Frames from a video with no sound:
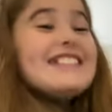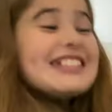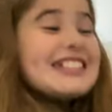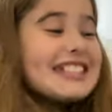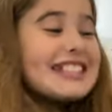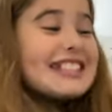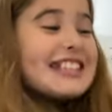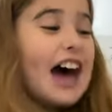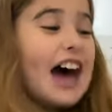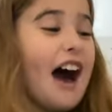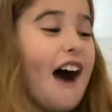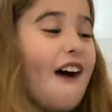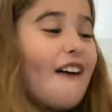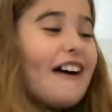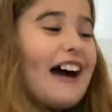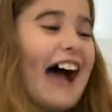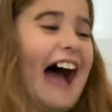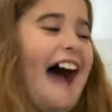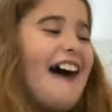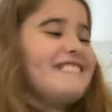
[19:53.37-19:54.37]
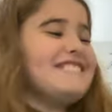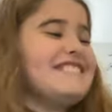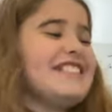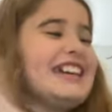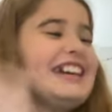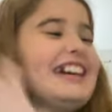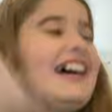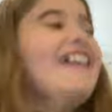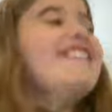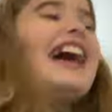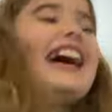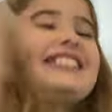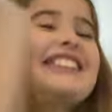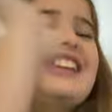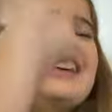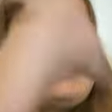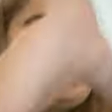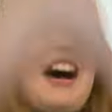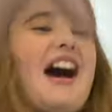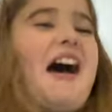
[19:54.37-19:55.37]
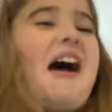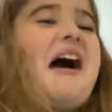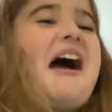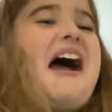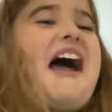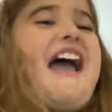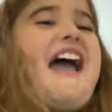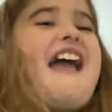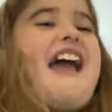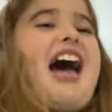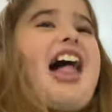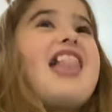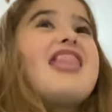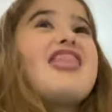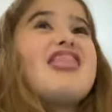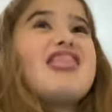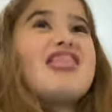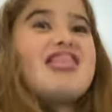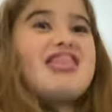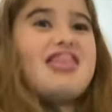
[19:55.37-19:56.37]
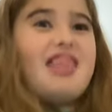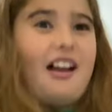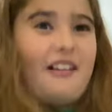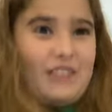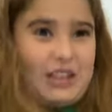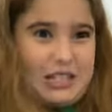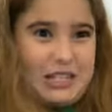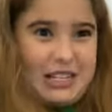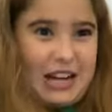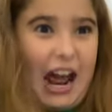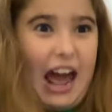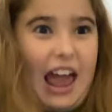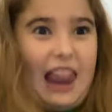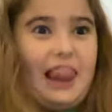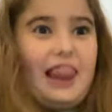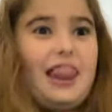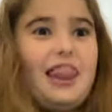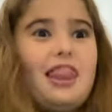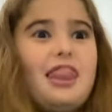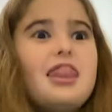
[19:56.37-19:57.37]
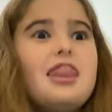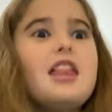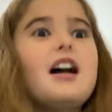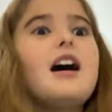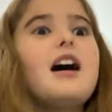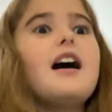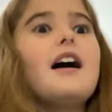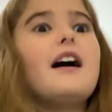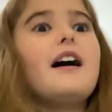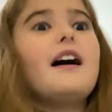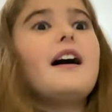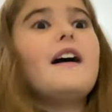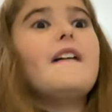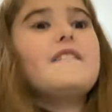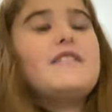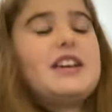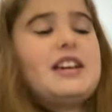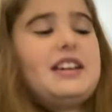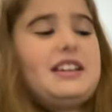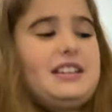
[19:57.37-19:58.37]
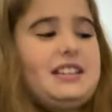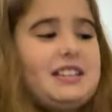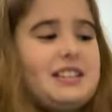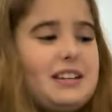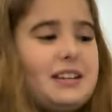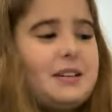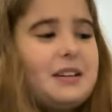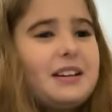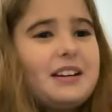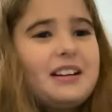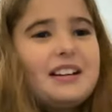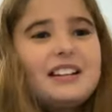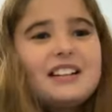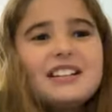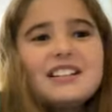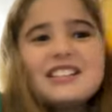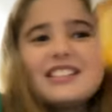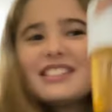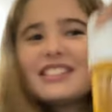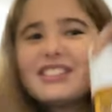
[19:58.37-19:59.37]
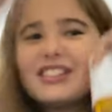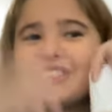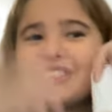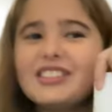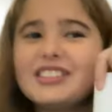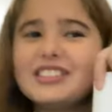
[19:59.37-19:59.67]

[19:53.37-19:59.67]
so happy about this. I love it. I love it. Sol